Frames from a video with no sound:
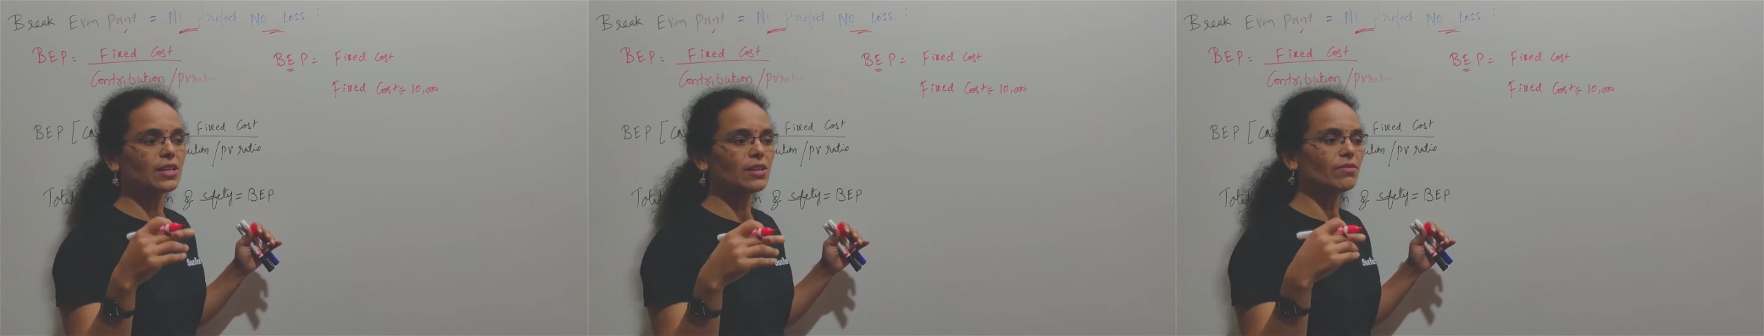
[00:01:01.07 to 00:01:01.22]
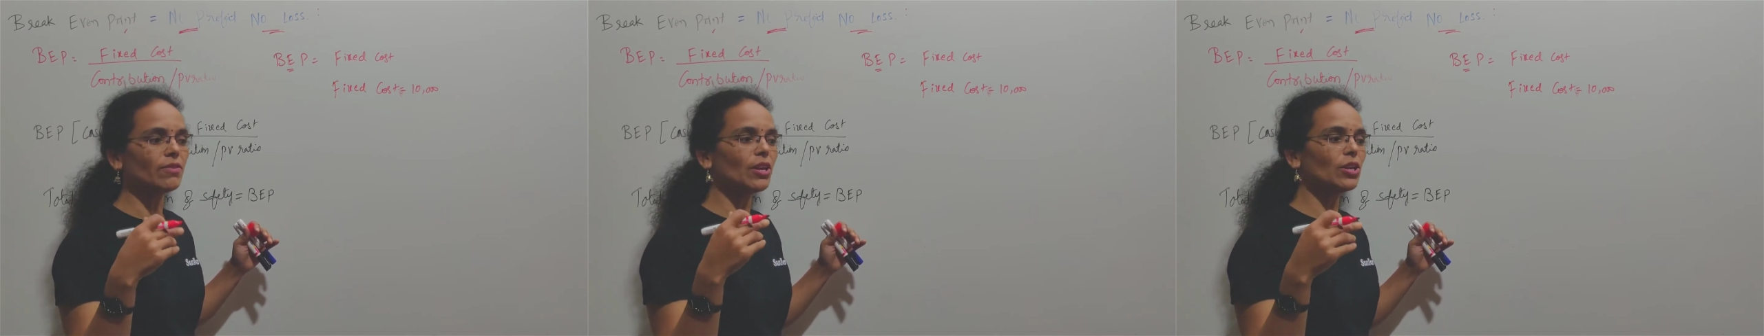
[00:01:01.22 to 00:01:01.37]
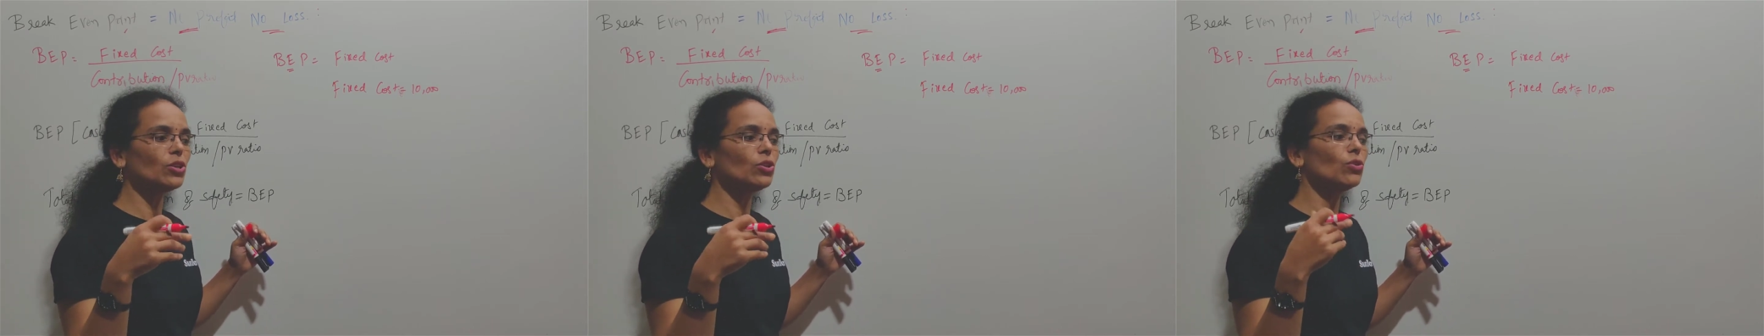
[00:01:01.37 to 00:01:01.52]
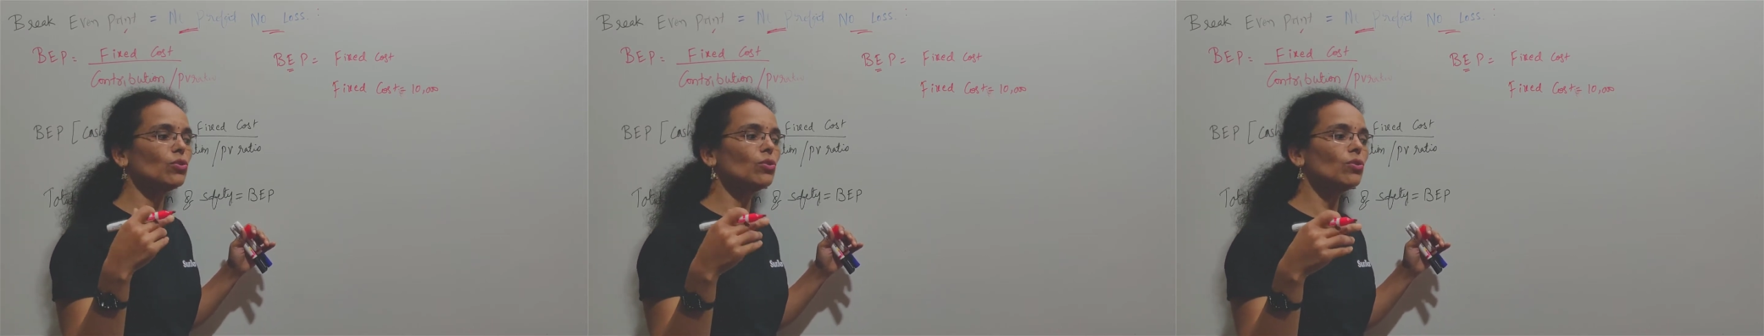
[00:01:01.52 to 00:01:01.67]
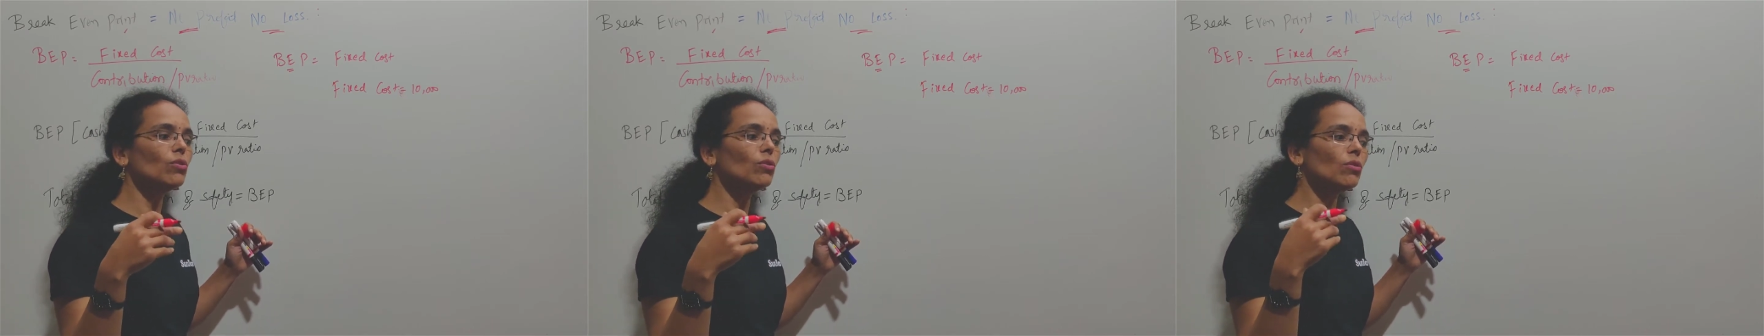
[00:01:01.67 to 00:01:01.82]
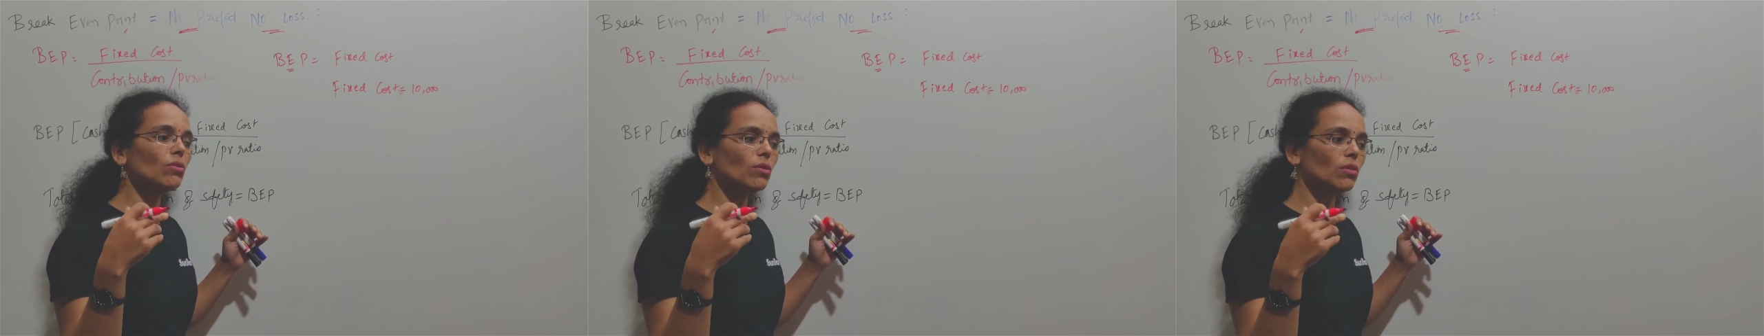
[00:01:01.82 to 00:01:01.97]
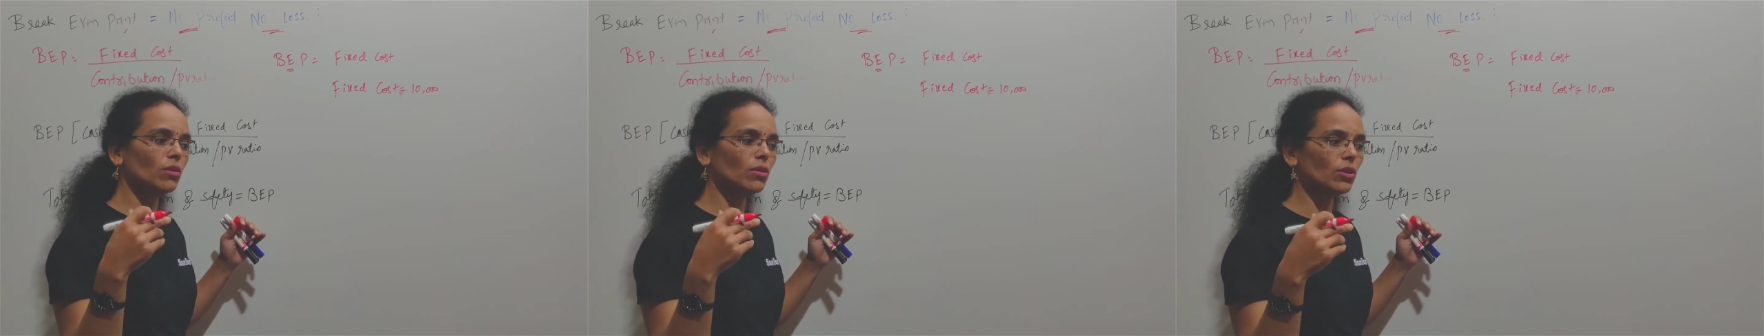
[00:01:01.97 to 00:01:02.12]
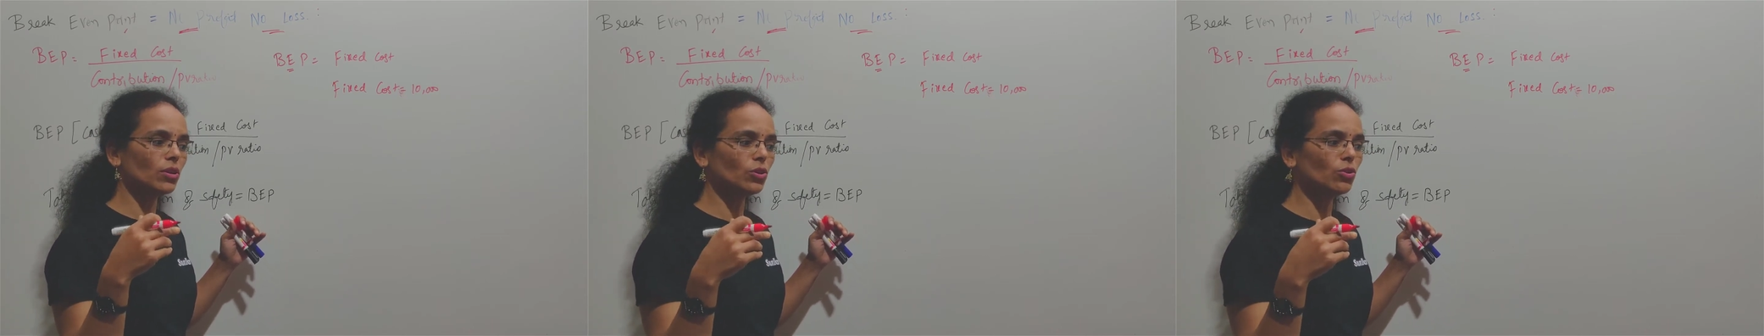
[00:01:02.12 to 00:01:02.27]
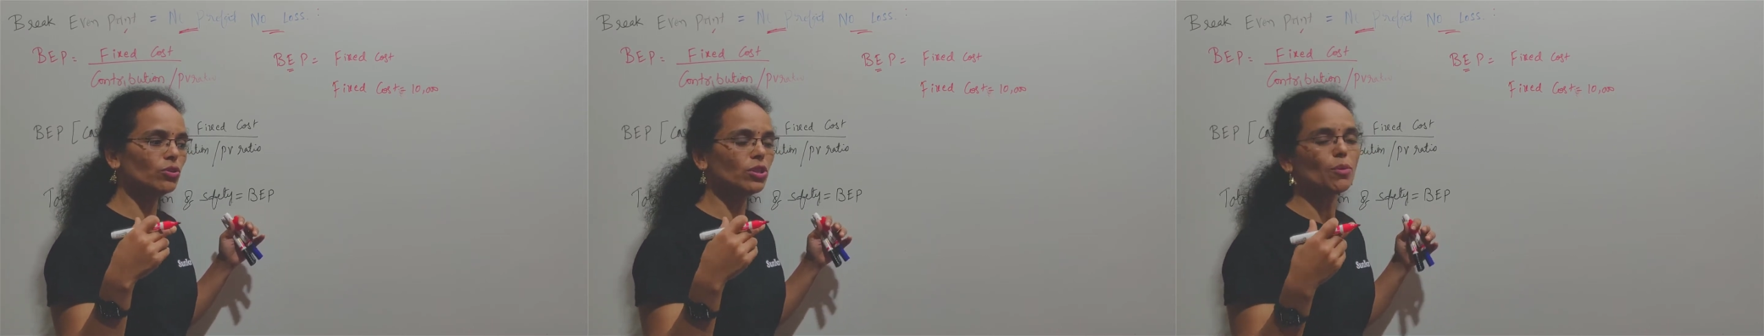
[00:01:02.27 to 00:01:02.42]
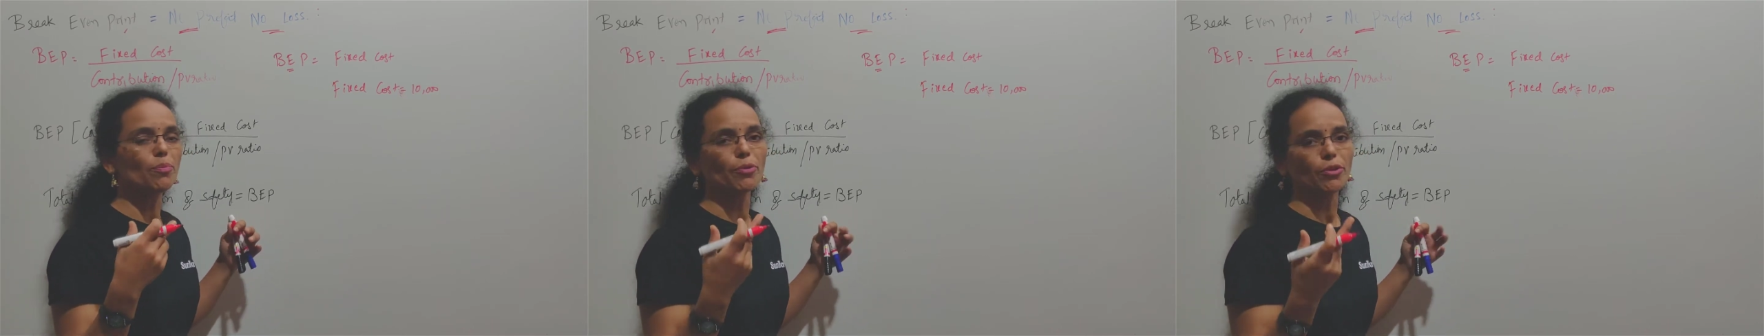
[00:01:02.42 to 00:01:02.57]
and when you
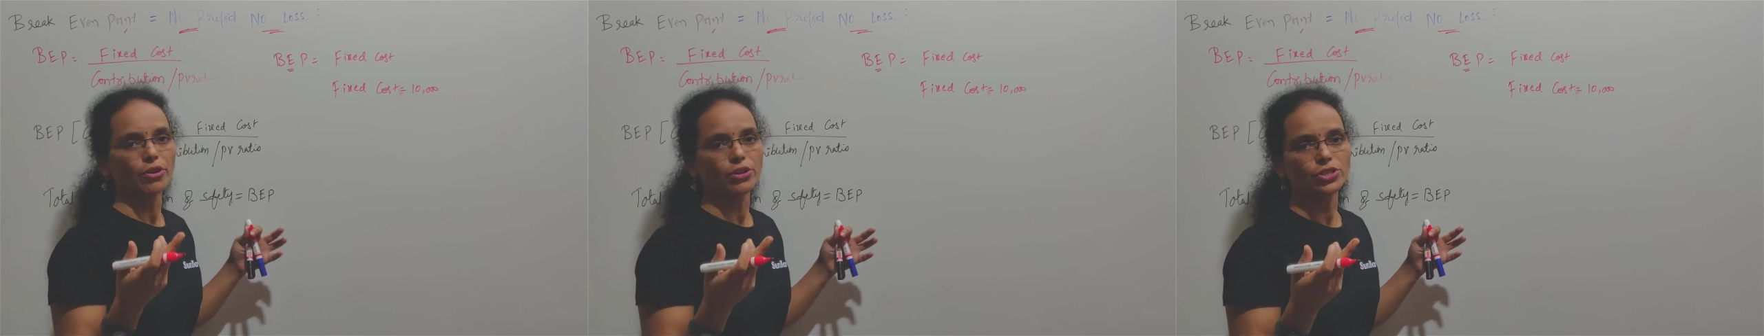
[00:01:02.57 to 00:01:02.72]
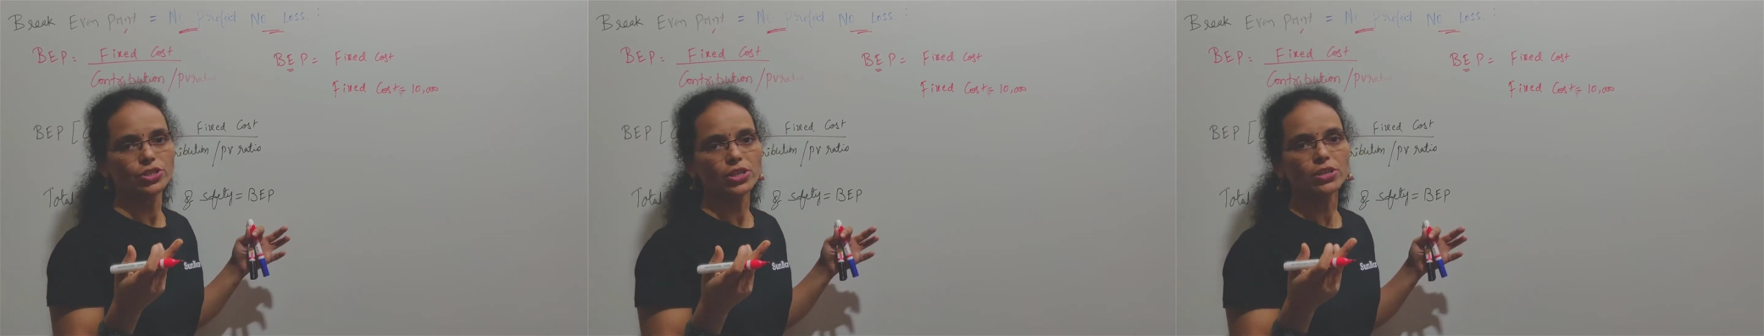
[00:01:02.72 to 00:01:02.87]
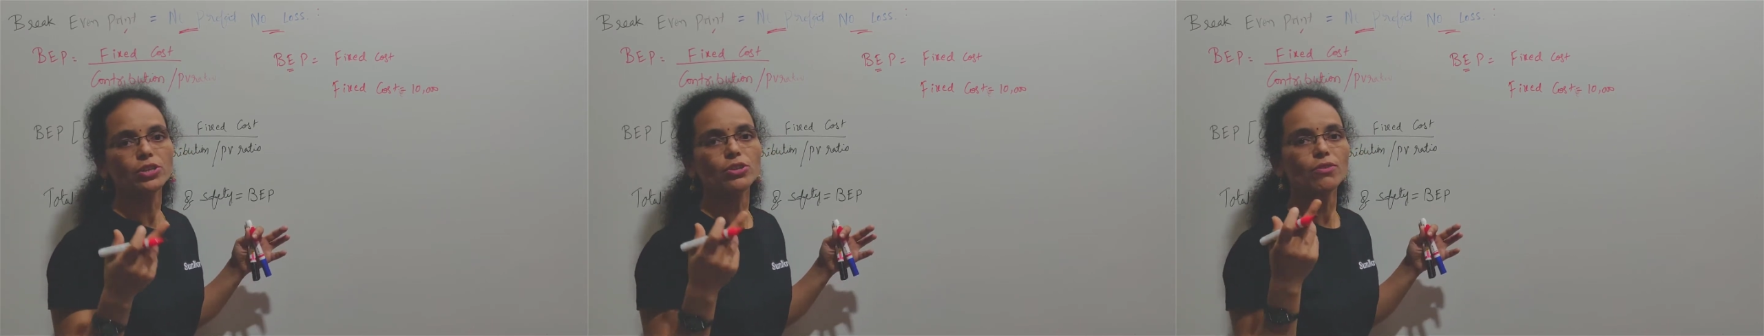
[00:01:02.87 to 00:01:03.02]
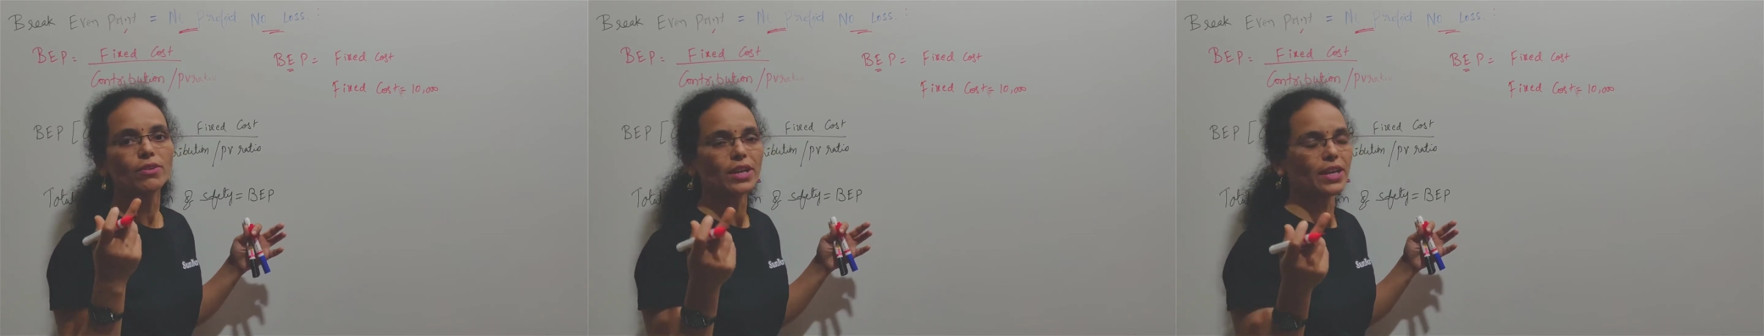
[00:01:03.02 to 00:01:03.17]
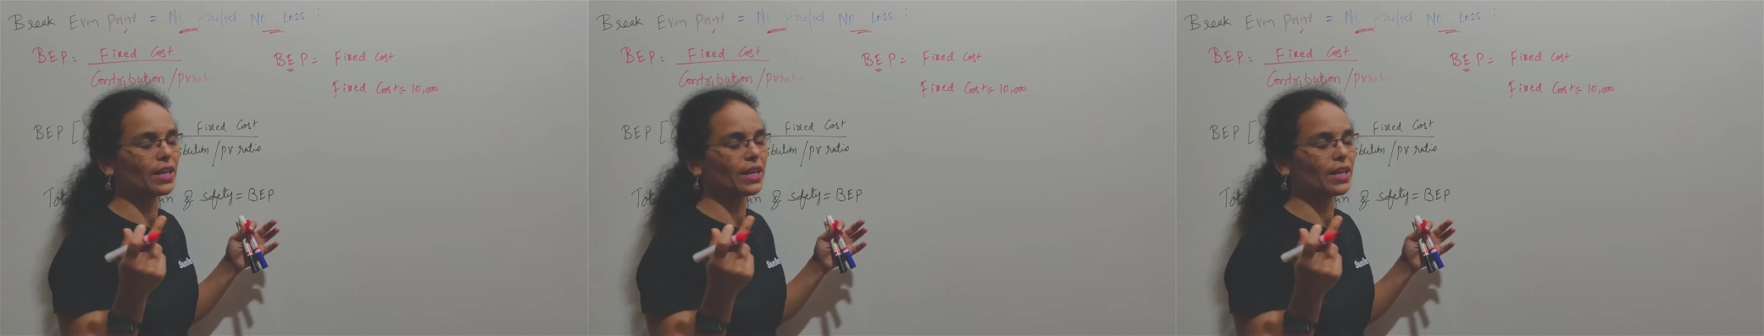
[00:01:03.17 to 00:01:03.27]
do the production you will